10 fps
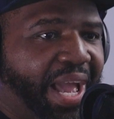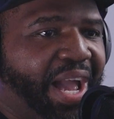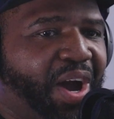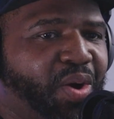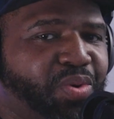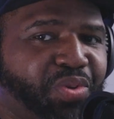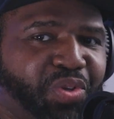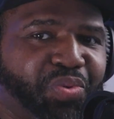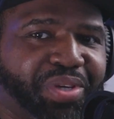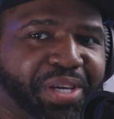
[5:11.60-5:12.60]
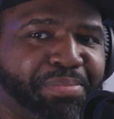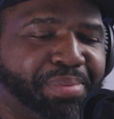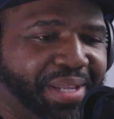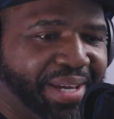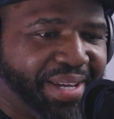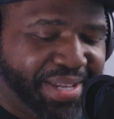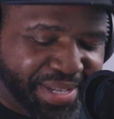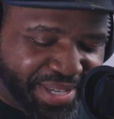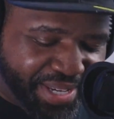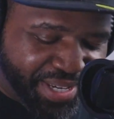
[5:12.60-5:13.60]
Now you can
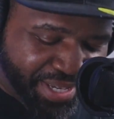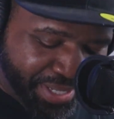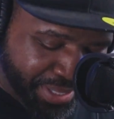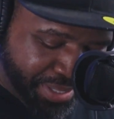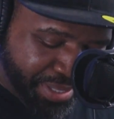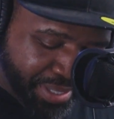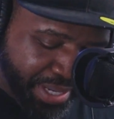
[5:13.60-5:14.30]
play keys.